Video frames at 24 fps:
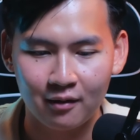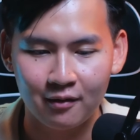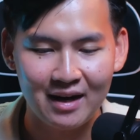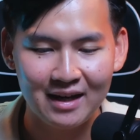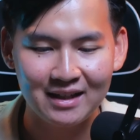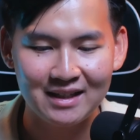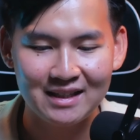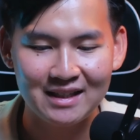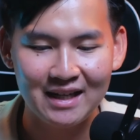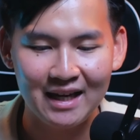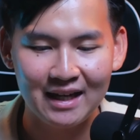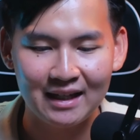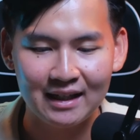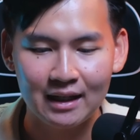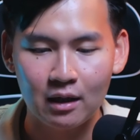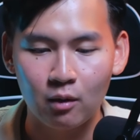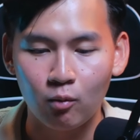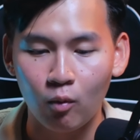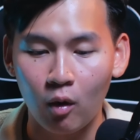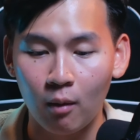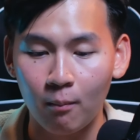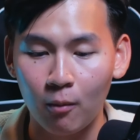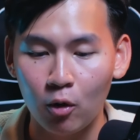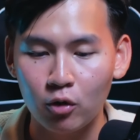1980,
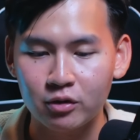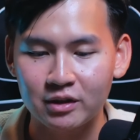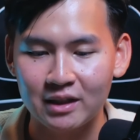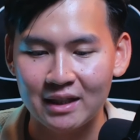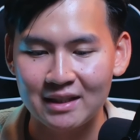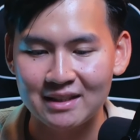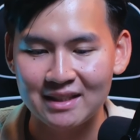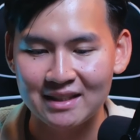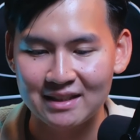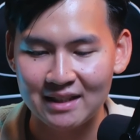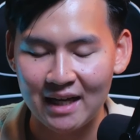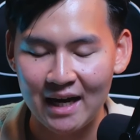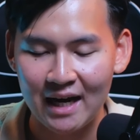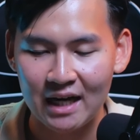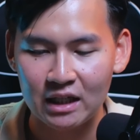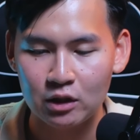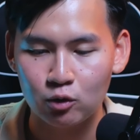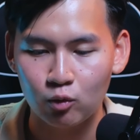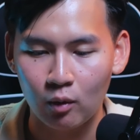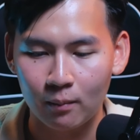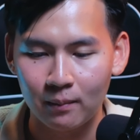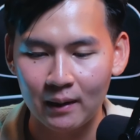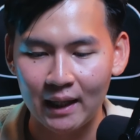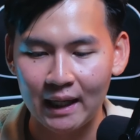while most kids his age
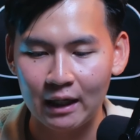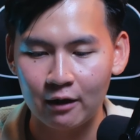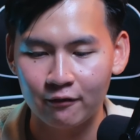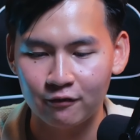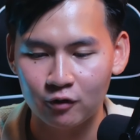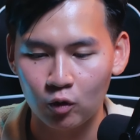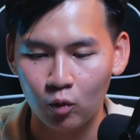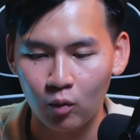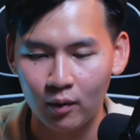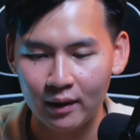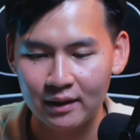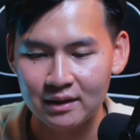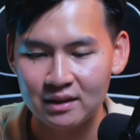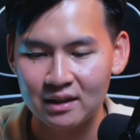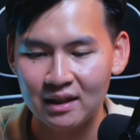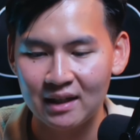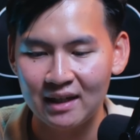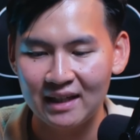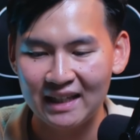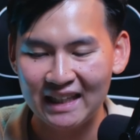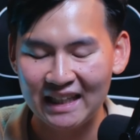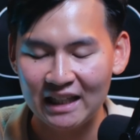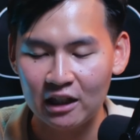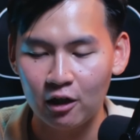were playing with toys,
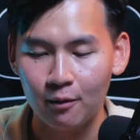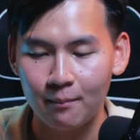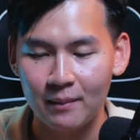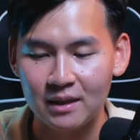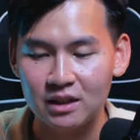Elon